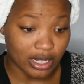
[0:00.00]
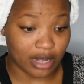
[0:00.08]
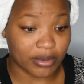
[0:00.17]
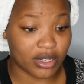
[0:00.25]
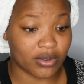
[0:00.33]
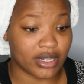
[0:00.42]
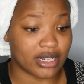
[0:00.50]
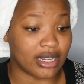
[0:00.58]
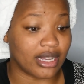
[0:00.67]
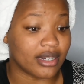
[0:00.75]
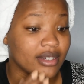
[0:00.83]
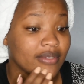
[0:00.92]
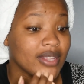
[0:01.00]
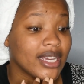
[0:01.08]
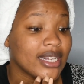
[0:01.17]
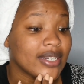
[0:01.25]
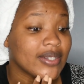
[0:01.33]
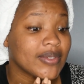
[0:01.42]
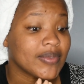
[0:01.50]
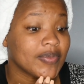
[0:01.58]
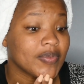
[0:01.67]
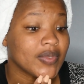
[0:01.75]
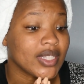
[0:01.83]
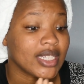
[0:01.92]
I'll be doing a lot of that
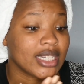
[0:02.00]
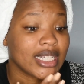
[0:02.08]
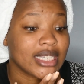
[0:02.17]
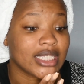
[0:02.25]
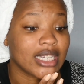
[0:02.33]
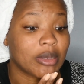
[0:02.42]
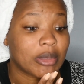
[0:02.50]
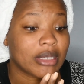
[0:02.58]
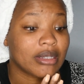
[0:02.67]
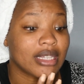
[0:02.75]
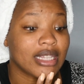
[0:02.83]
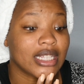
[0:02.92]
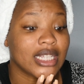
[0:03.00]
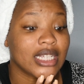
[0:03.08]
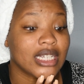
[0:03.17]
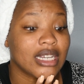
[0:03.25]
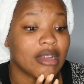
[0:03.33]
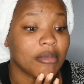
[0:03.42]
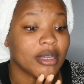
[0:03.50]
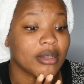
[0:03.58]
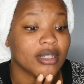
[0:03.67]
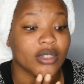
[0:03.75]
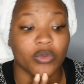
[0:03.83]
in the coming